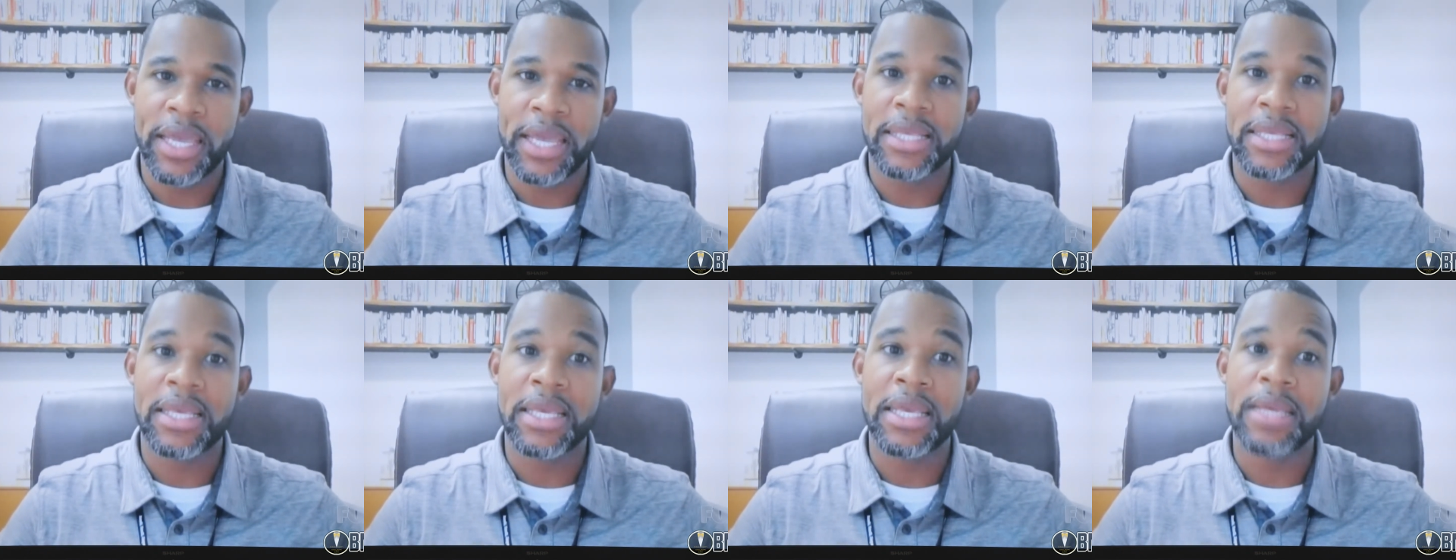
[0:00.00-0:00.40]

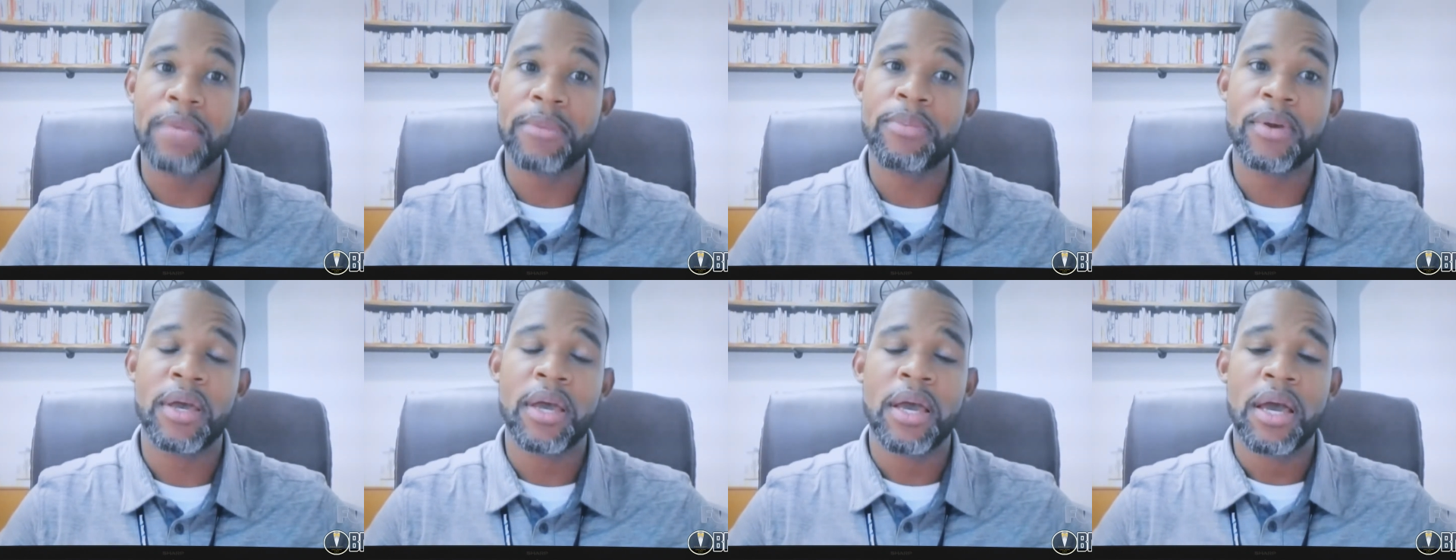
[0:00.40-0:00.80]
and
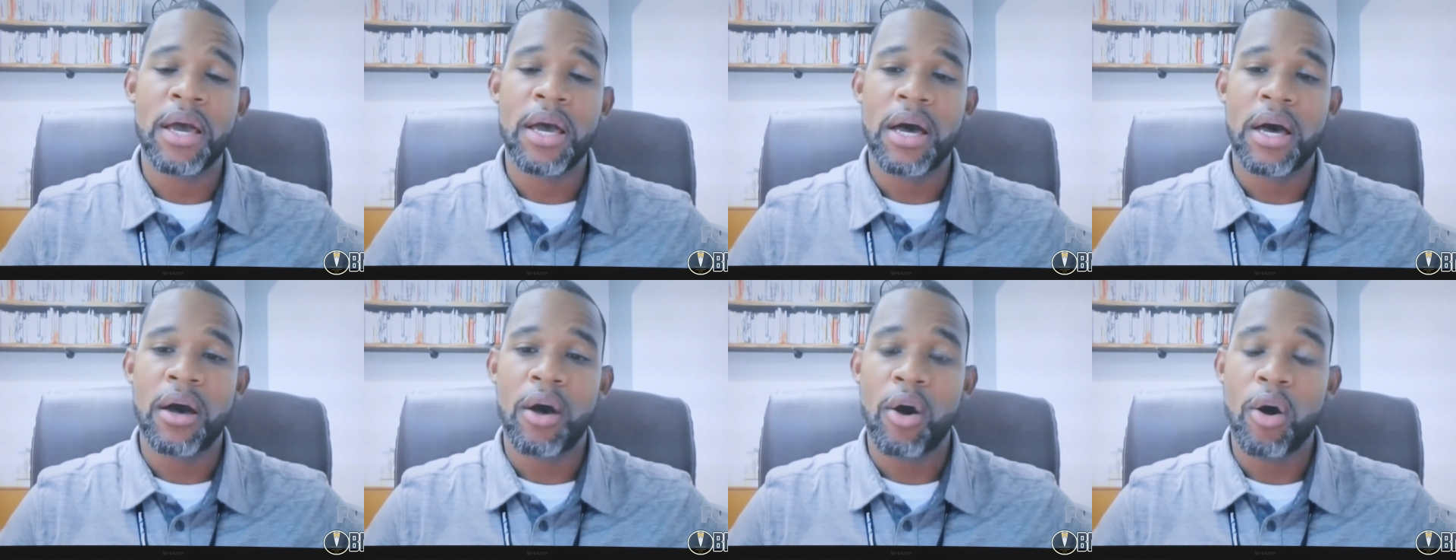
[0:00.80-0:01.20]
keep
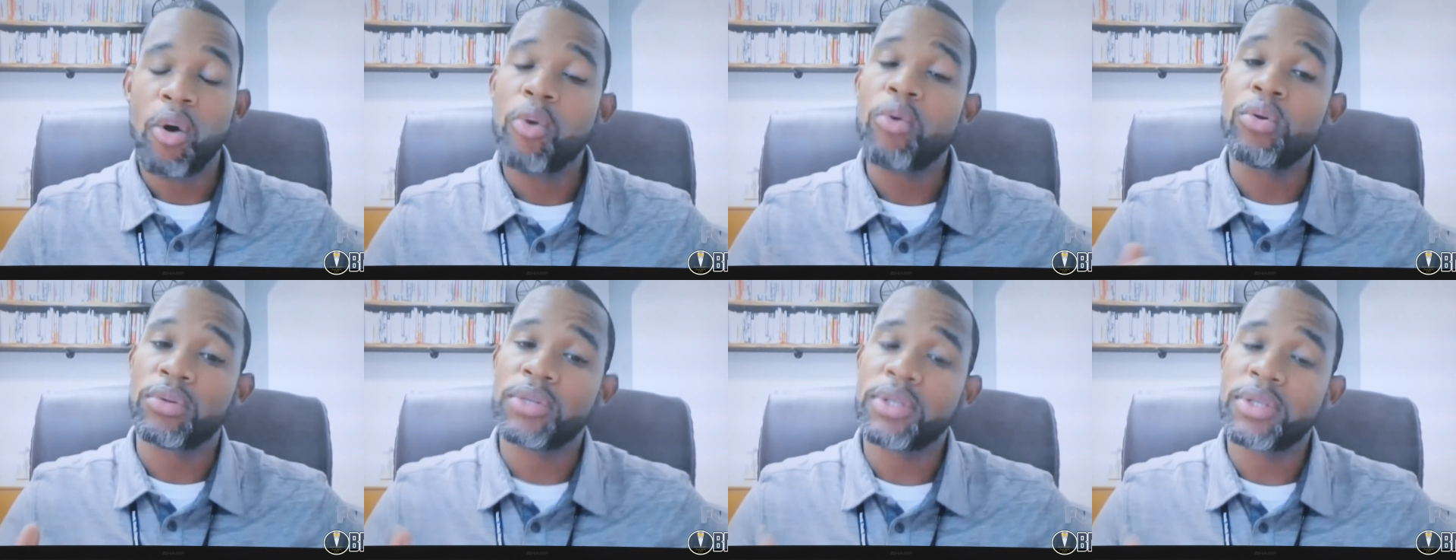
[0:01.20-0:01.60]
a
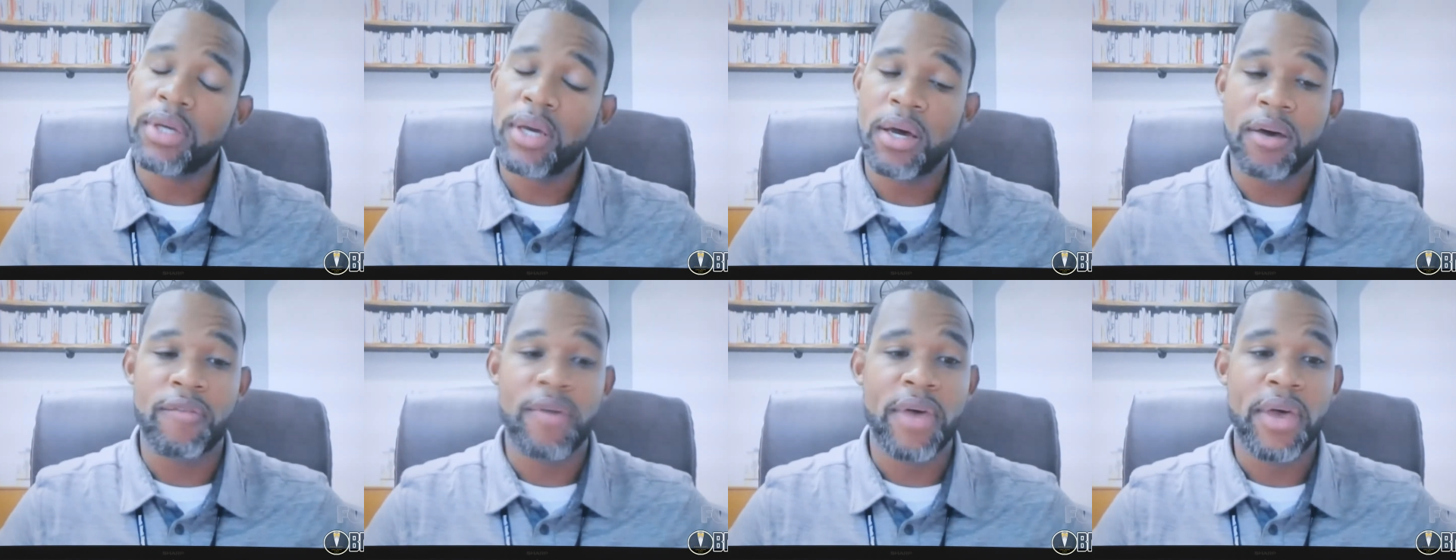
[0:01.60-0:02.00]
hold
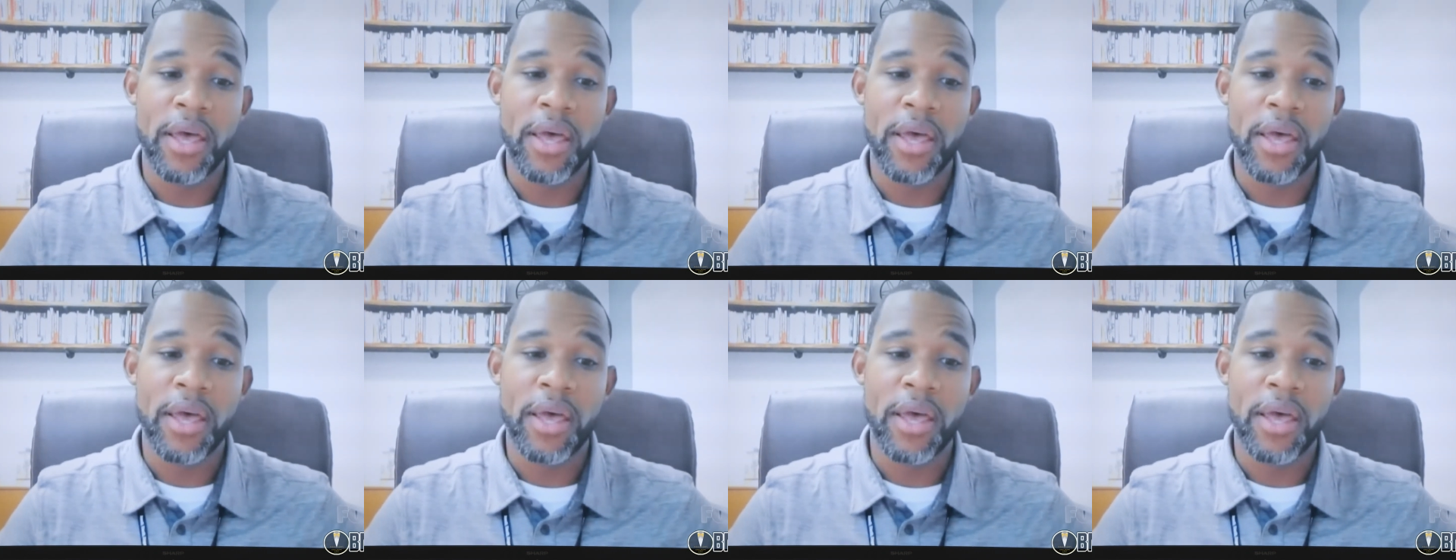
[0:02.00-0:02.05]
of